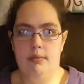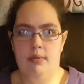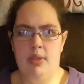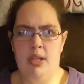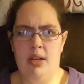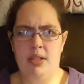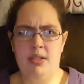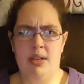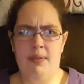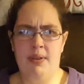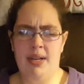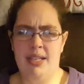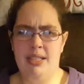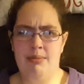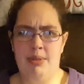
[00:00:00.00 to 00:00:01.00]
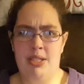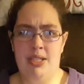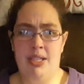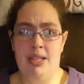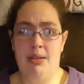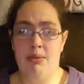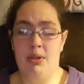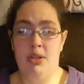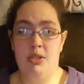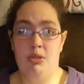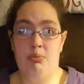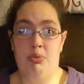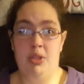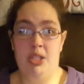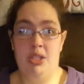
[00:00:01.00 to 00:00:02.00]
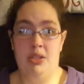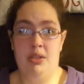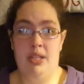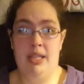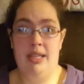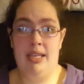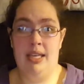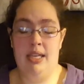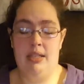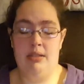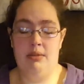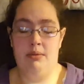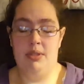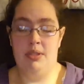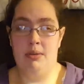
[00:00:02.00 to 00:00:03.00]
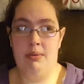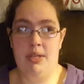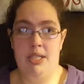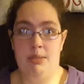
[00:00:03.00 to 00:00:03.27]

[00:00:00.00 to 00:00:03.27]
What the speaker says: And also, I forgot to mention that they were also pretty sure that the cancer was already